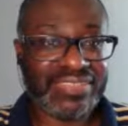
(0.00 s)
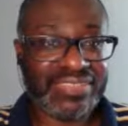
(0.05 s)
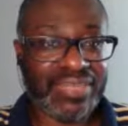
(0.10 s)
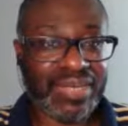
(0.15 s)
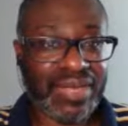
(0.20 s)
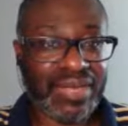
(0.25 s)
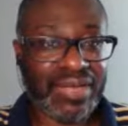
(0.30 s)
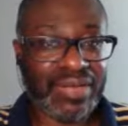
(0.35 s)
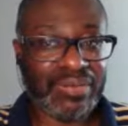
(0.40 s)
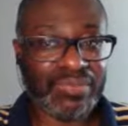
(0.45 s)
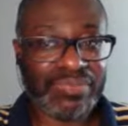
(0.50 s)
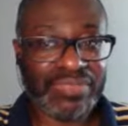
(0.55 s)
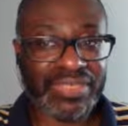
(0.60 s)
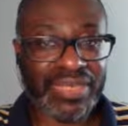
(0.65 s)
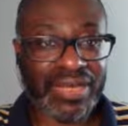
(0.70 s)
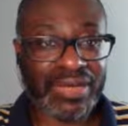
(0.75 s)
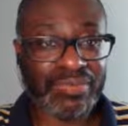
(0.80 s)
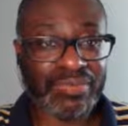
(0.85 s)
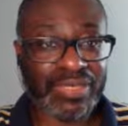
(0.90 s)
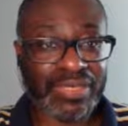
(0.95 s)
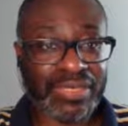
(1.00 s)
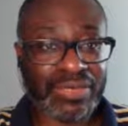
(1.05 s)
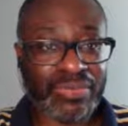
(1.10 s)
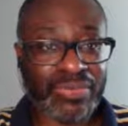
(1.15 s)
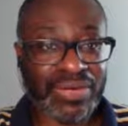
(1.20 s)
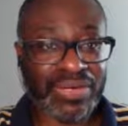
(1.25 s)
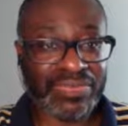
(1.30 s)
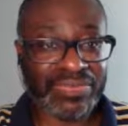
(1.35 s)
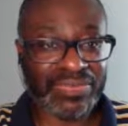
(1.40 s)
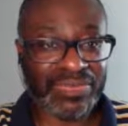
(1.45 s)
Dom, look at
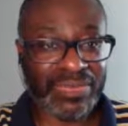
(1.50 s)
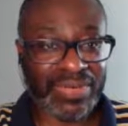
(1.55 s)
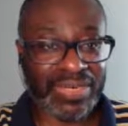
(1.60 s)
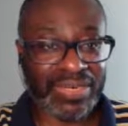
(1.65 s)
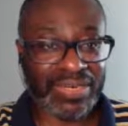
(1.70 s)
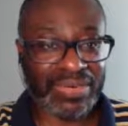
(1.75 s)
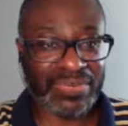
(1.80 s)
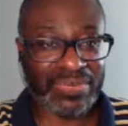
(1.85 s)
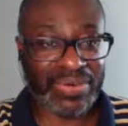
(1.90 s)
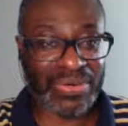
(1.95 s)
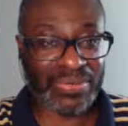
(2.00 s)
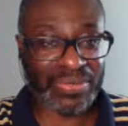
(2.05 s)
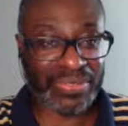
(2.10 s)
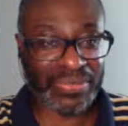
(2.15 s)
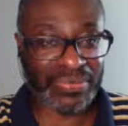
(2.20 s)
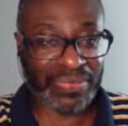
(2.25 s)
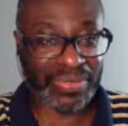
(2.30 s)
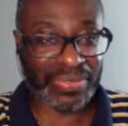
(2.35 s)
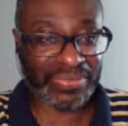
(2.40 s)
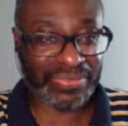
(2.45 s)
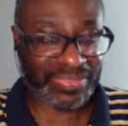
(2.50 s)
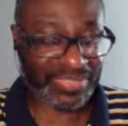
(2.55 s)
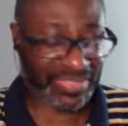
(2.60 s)
what Ronan wrote.